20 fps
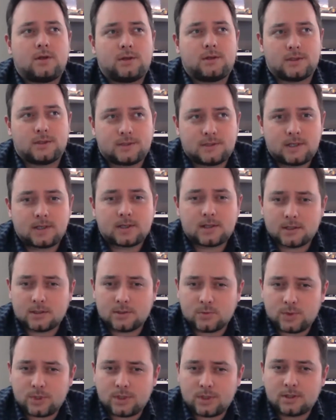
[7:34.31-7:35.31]
Then
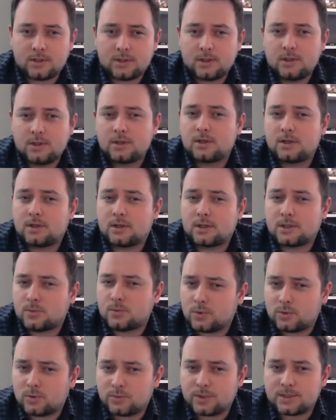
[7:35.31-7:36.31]
second week it
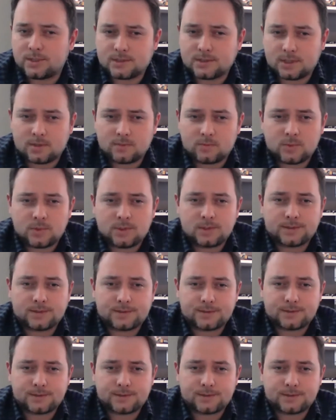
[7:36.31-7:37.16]
will be some